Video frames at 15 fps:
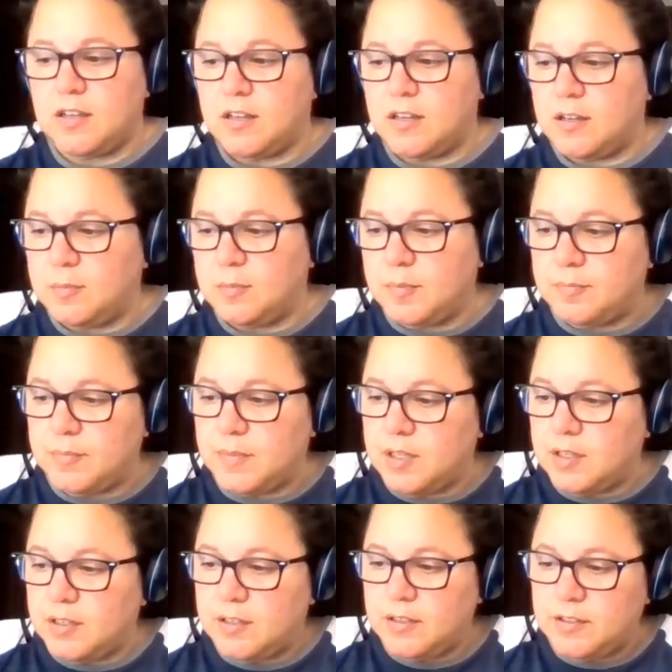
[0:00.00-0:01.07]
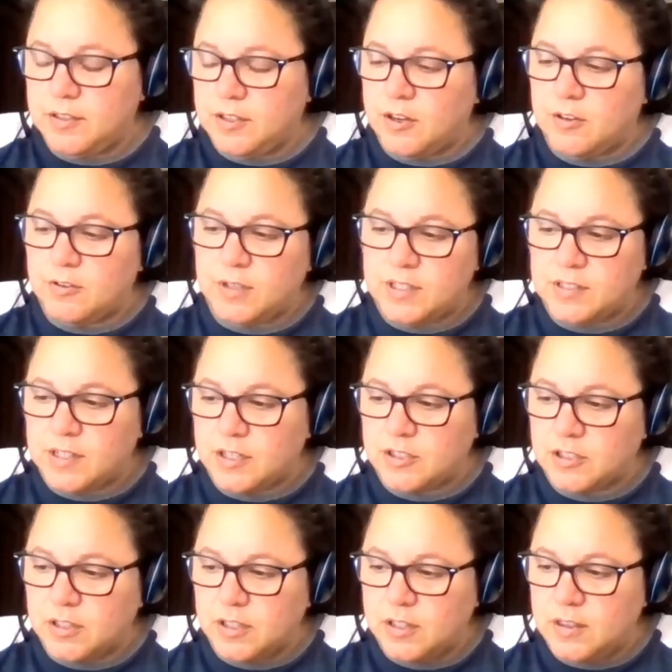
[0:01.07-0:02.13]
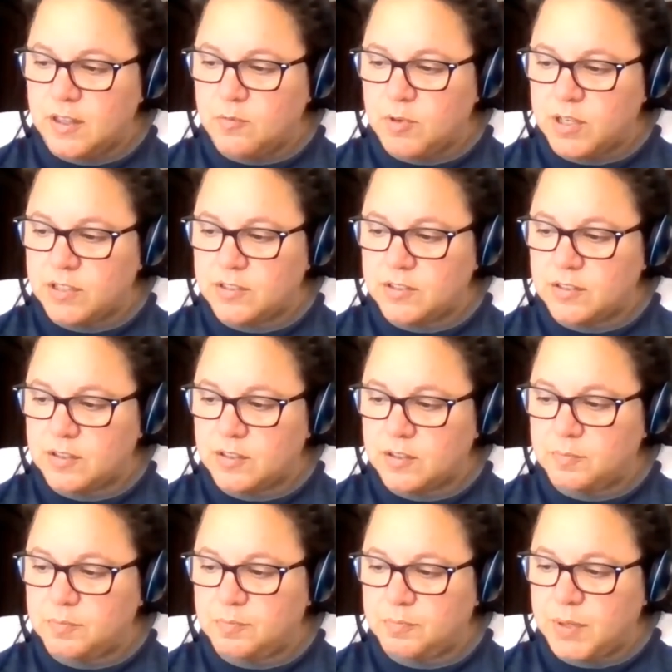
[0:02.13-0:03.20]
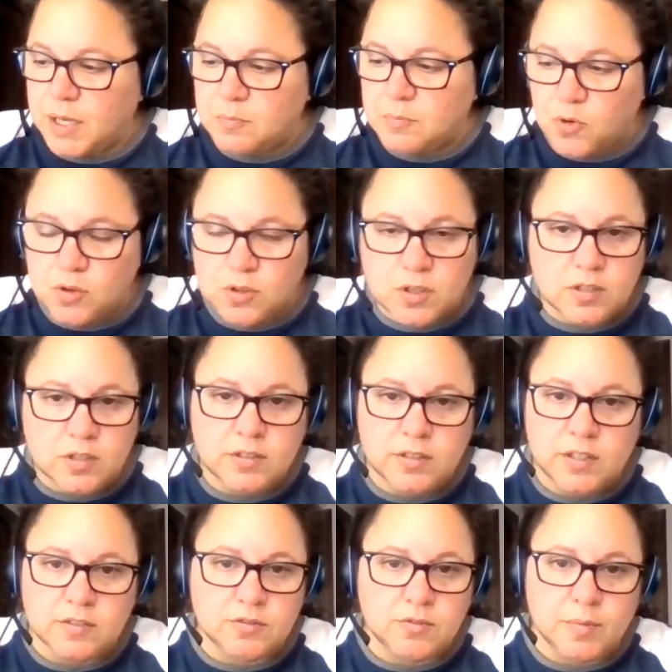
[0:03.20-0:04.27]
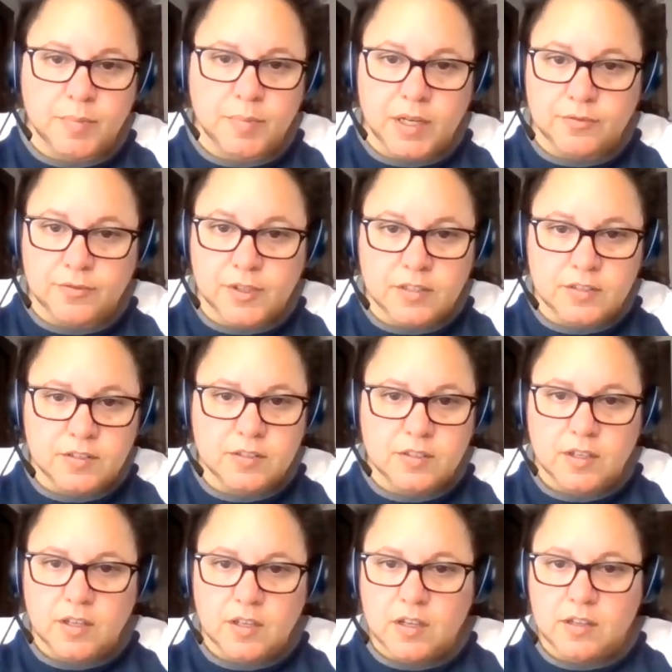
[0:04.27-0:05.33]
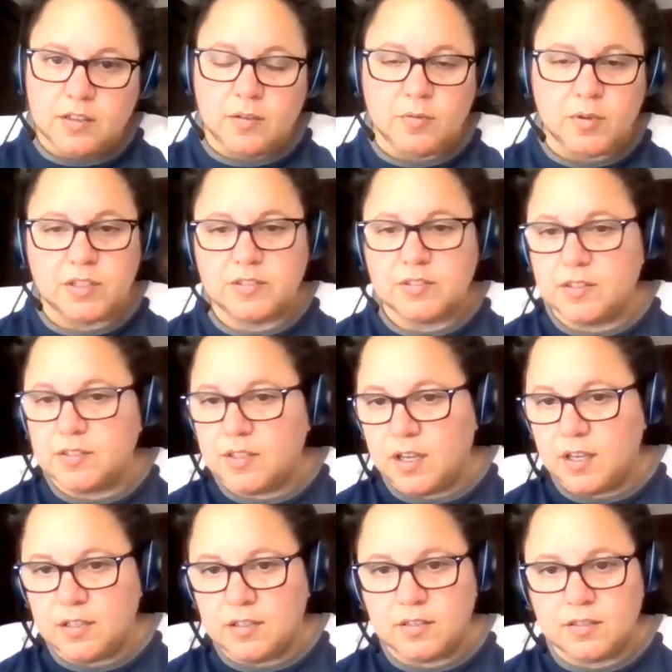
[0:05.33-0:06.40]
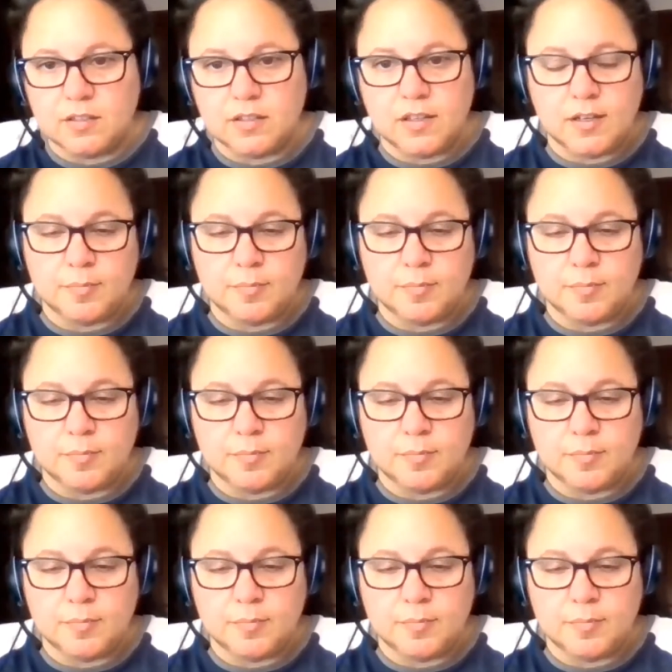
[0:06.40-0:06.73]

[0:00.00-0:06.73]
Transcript: Essentially, they want us to pay more into our benefits. They want us to take